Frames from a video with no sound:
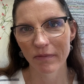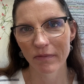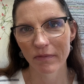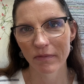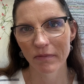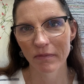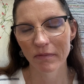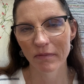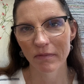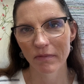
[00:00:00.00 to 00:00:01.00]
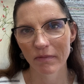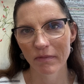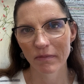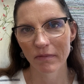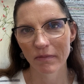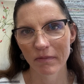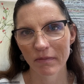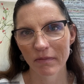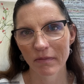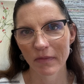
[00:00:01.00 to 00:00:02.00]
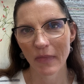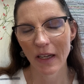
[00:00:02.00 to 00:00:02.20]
No one is speaking in this clip.